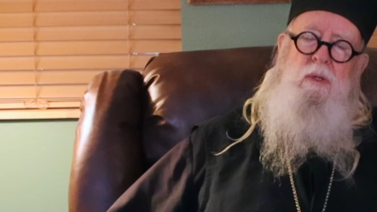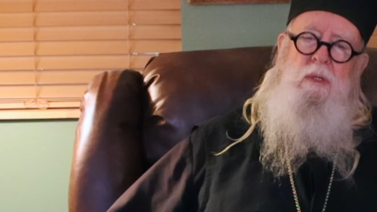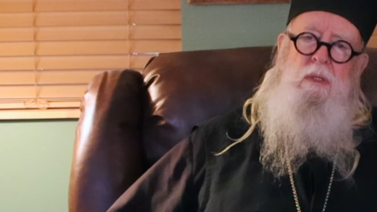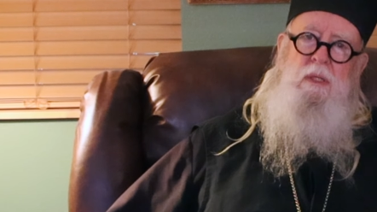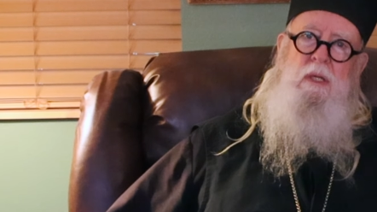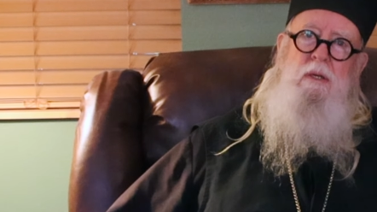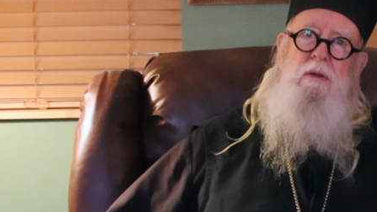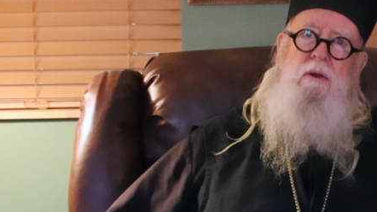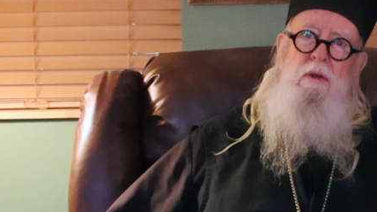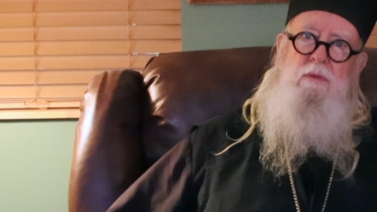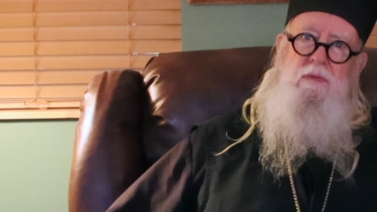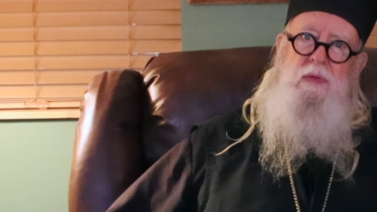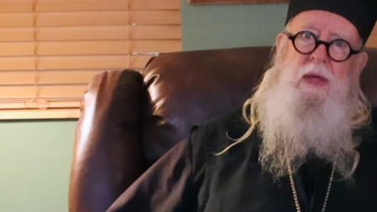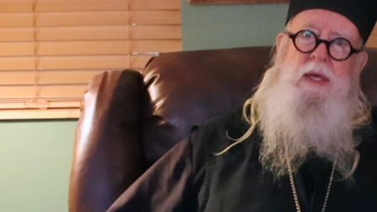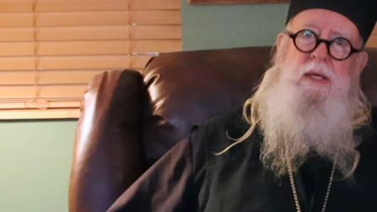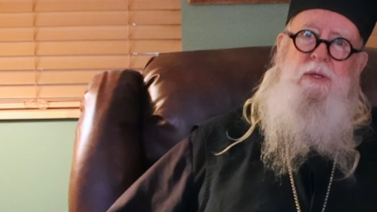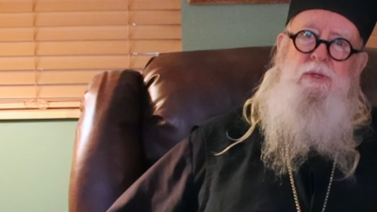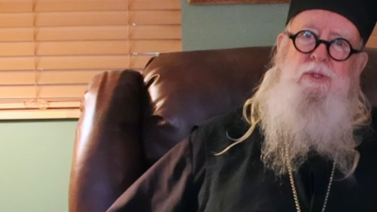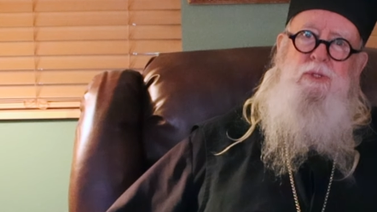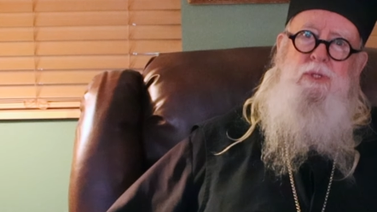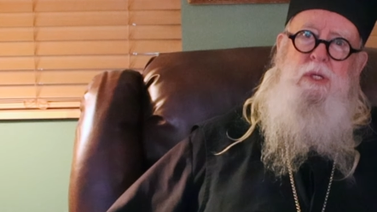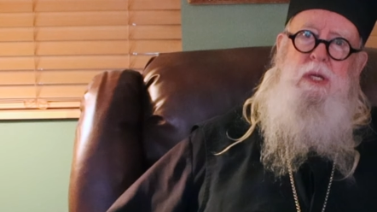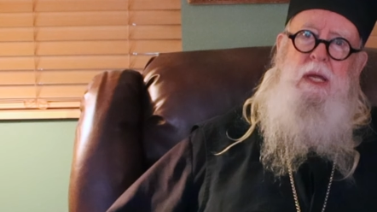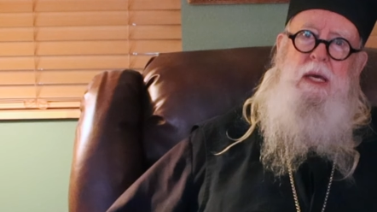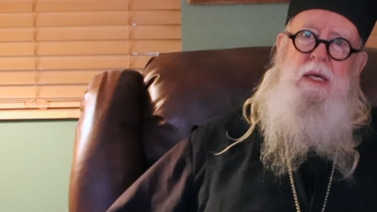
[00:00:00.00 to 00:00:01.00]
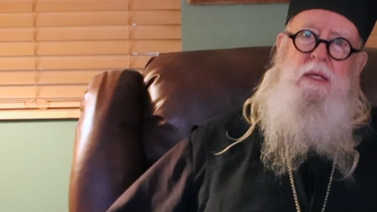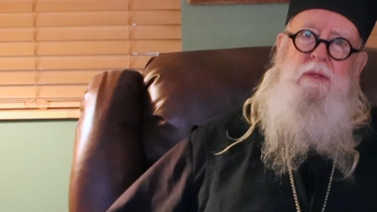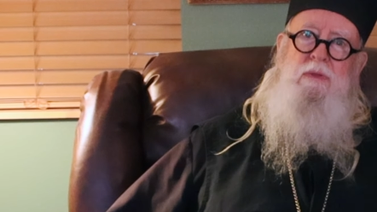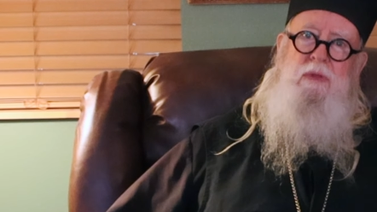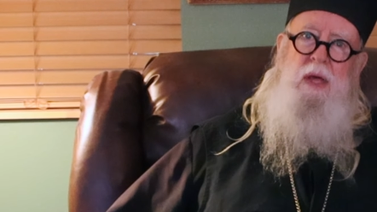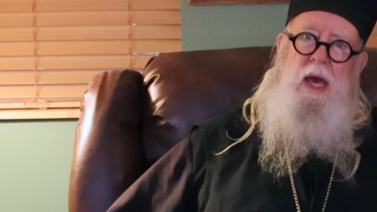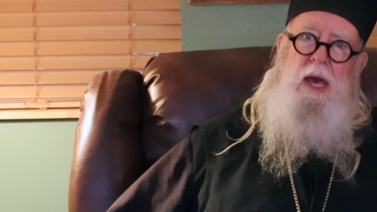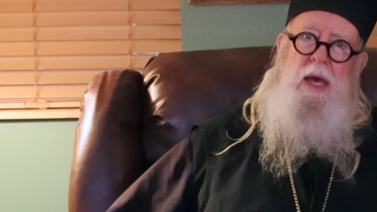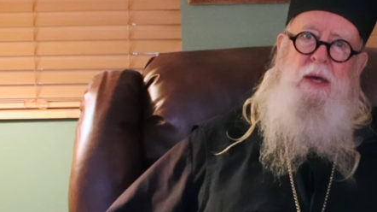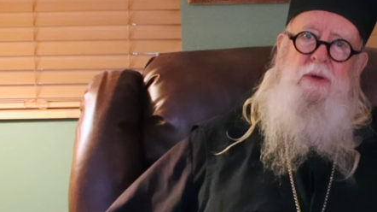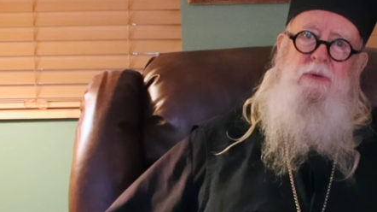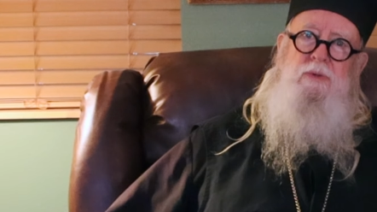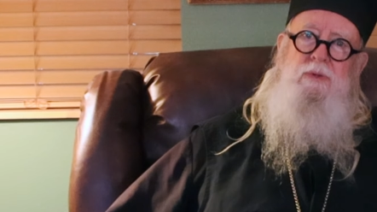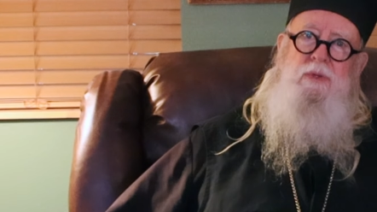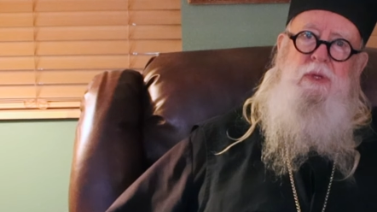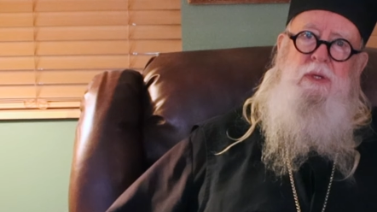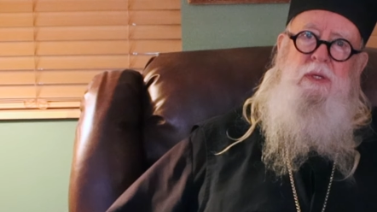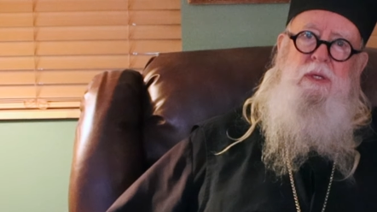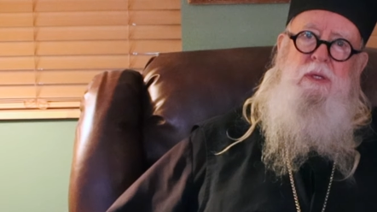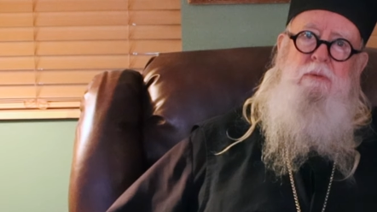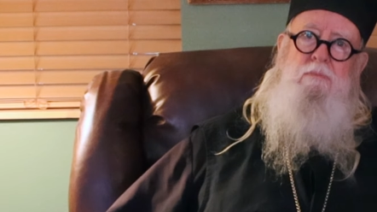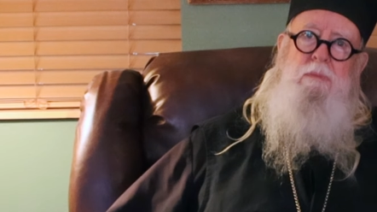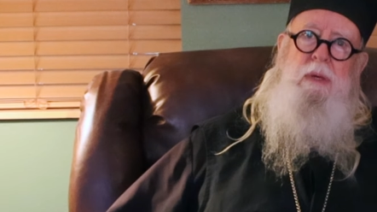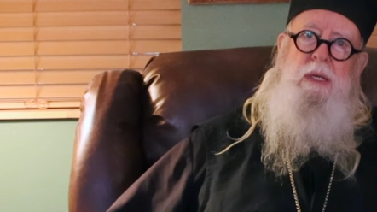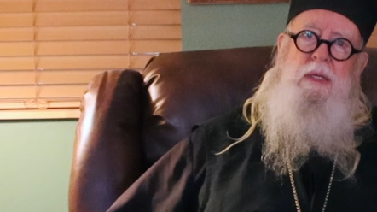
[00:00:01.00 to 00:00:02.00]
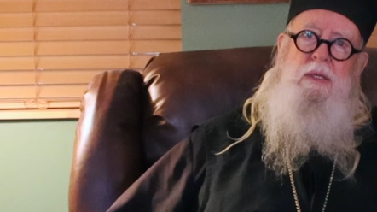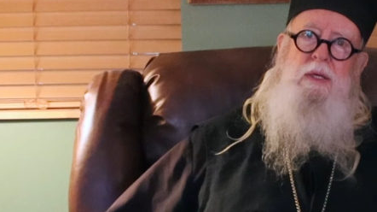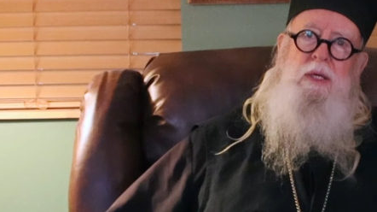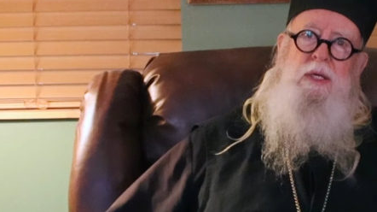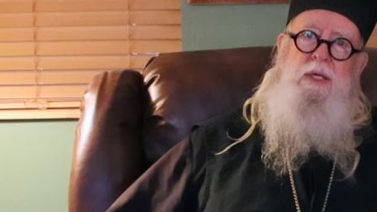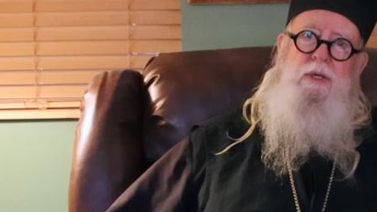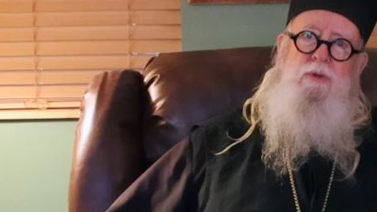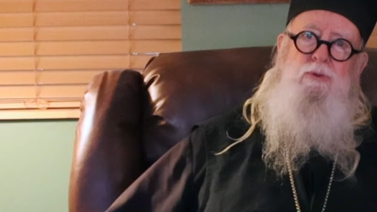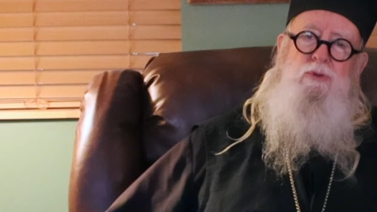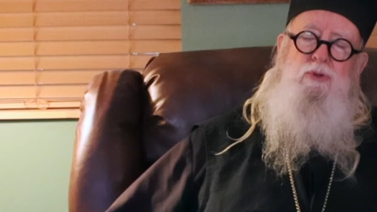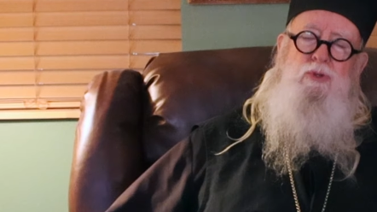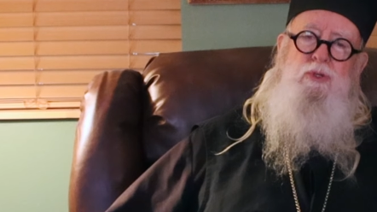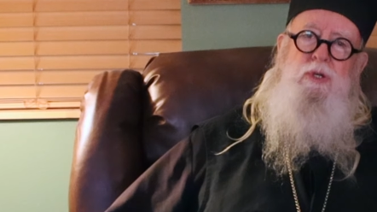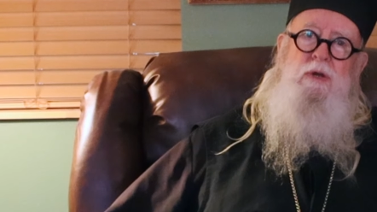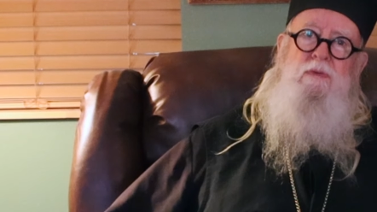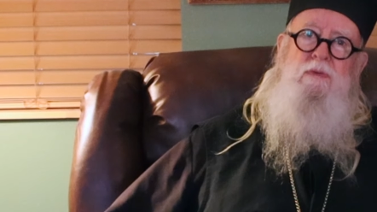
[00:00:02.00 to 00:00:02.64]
Little things like that that can make a huge